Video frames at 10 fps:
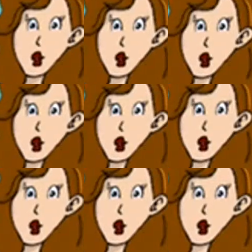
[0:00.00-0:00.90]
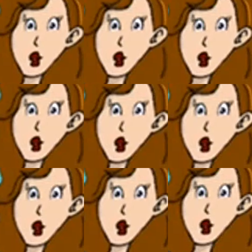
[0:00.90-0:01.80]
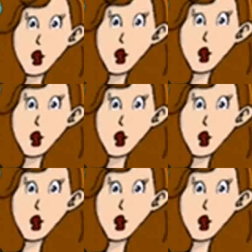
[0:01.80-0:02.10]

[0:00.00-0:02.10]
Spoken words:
No words are spoken by the person on screen.